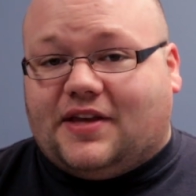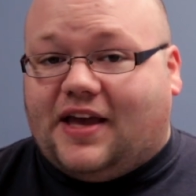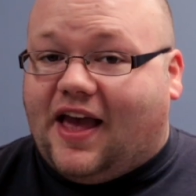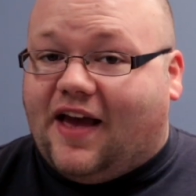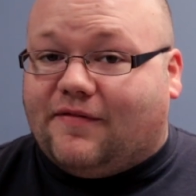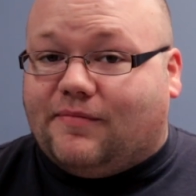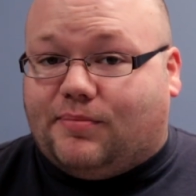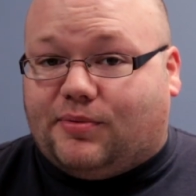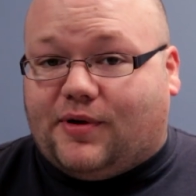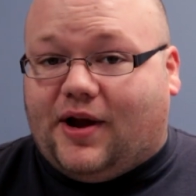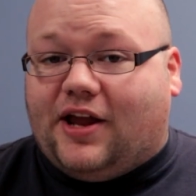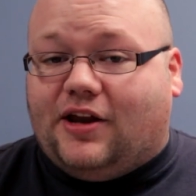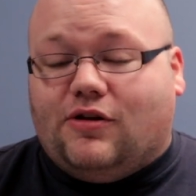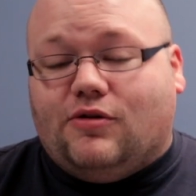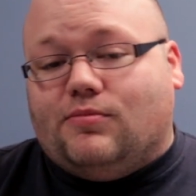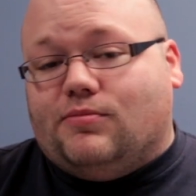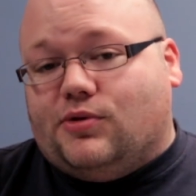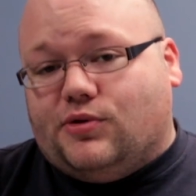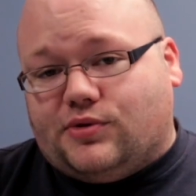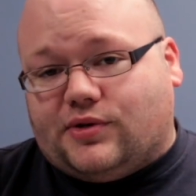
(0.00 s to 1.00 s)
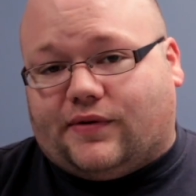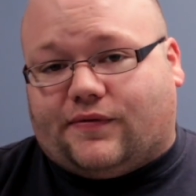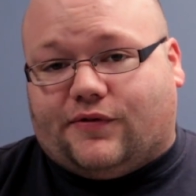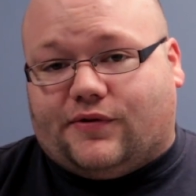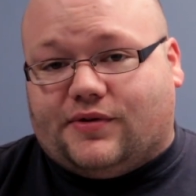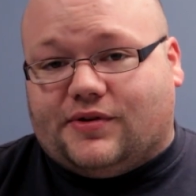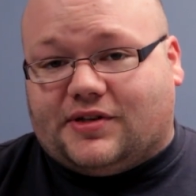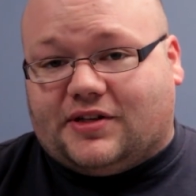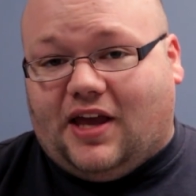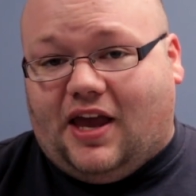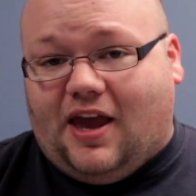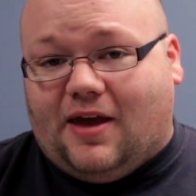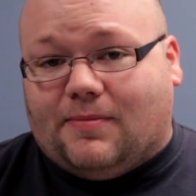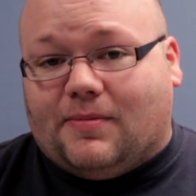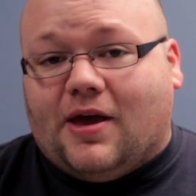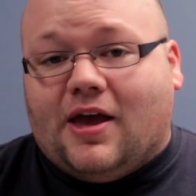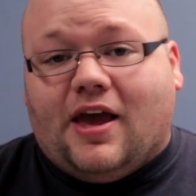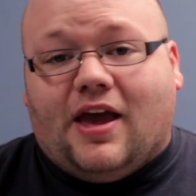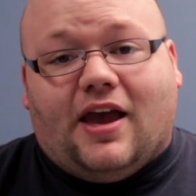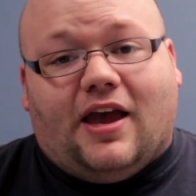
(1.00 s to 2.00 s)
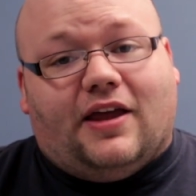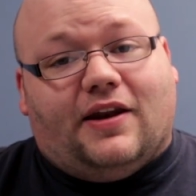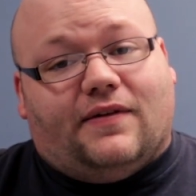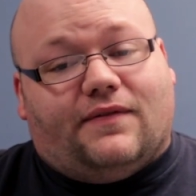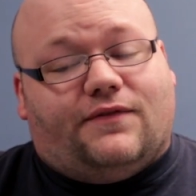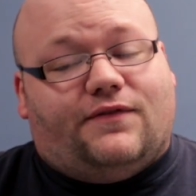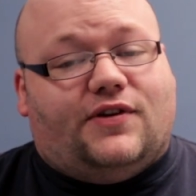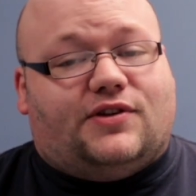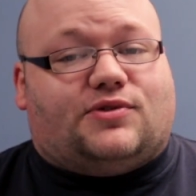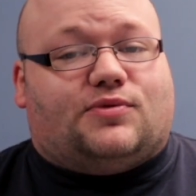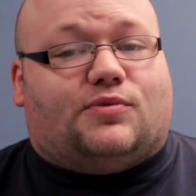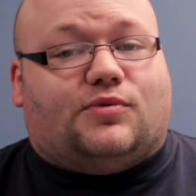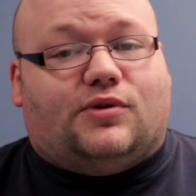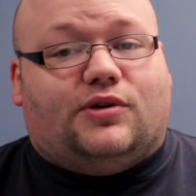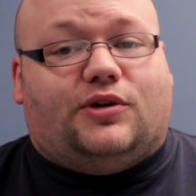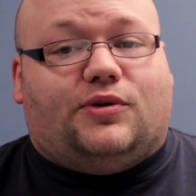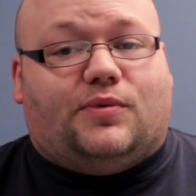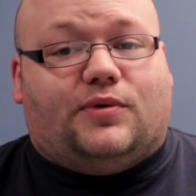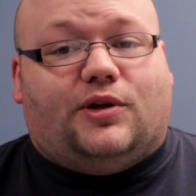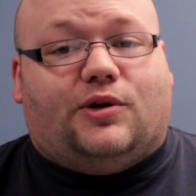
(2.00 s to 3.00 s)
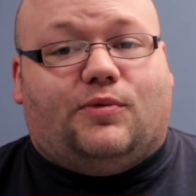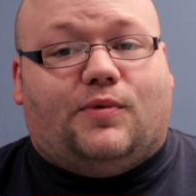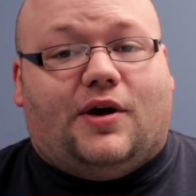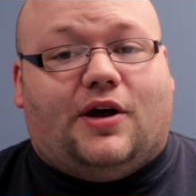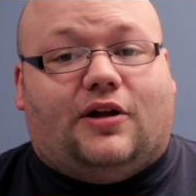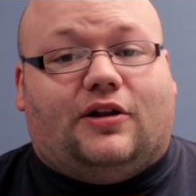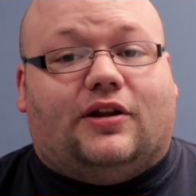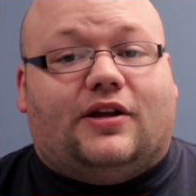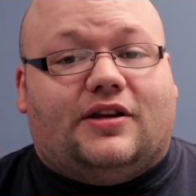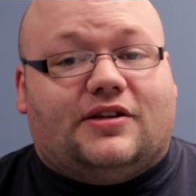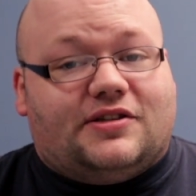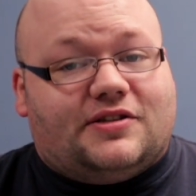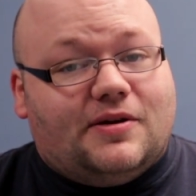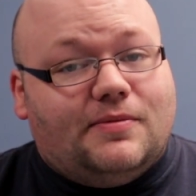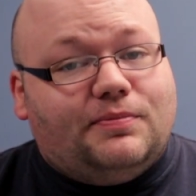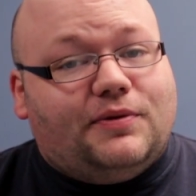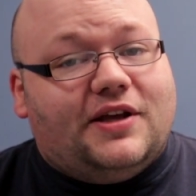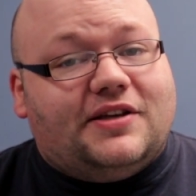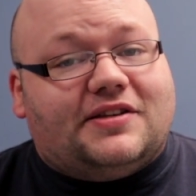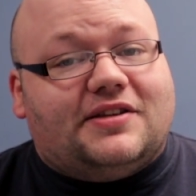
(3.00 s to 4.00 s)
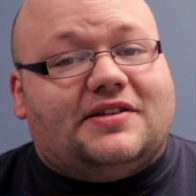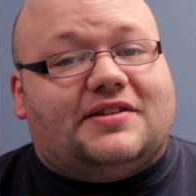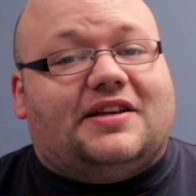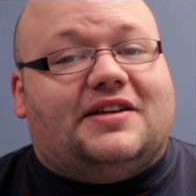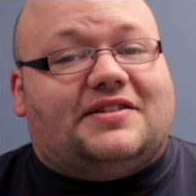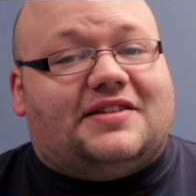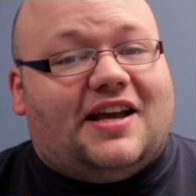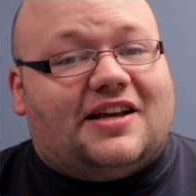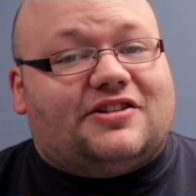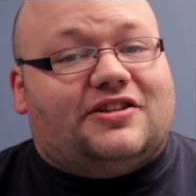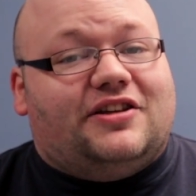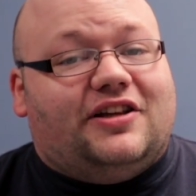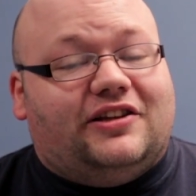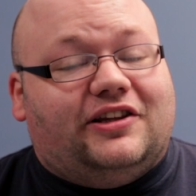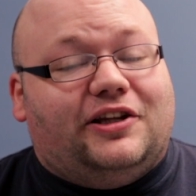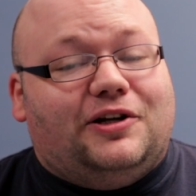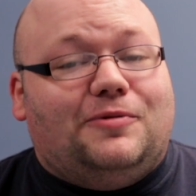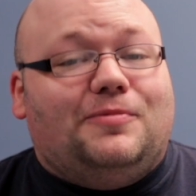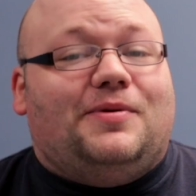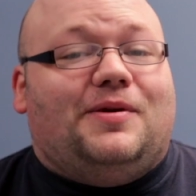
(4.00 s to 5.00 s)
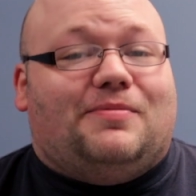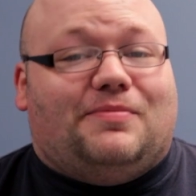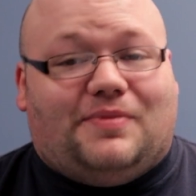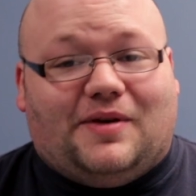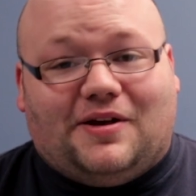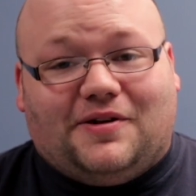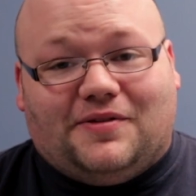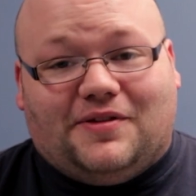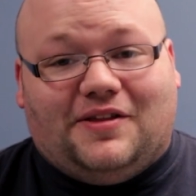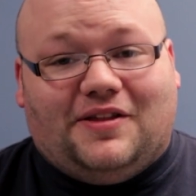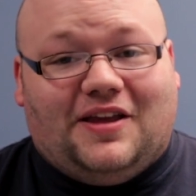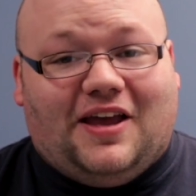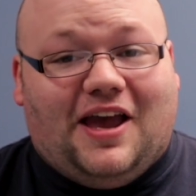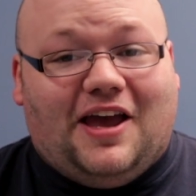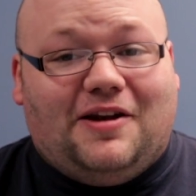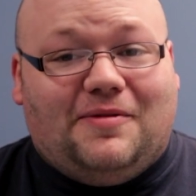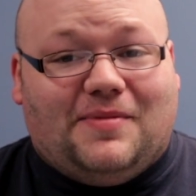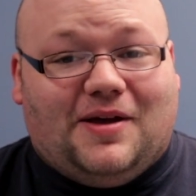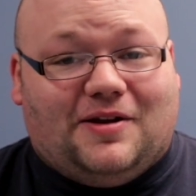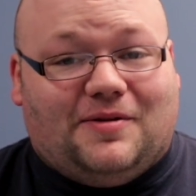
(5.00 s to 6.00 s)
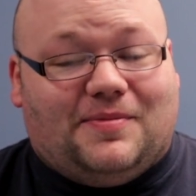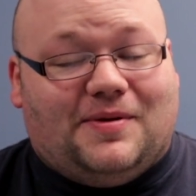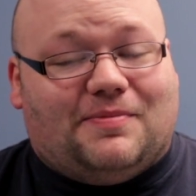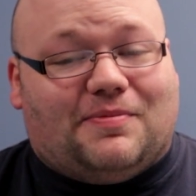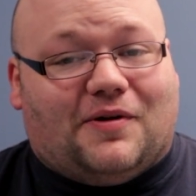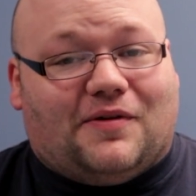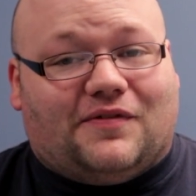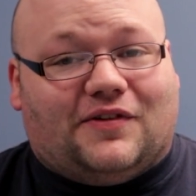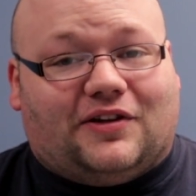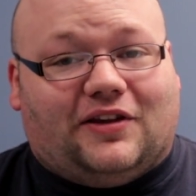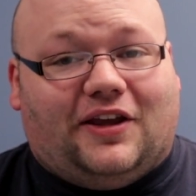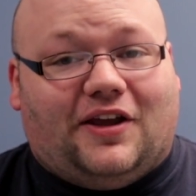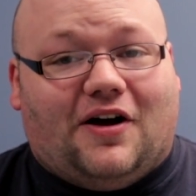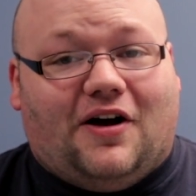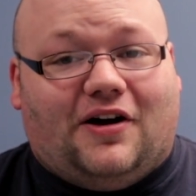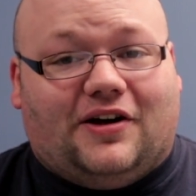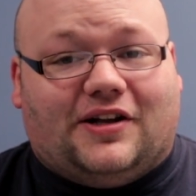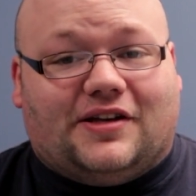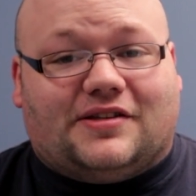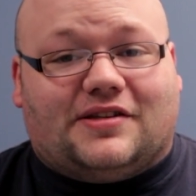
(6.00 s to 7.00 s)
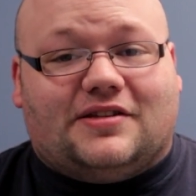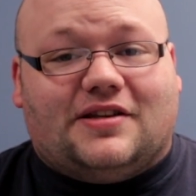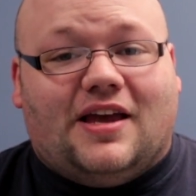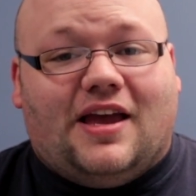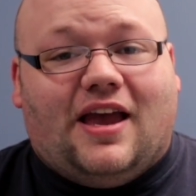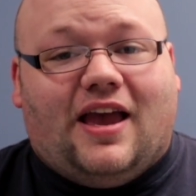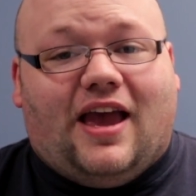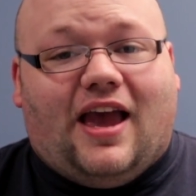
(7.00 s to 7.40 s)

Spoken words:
They have brand new music for this game, and it fits really, really well. Some places, it's actually a little bit better than the anime, to be perfectly honest.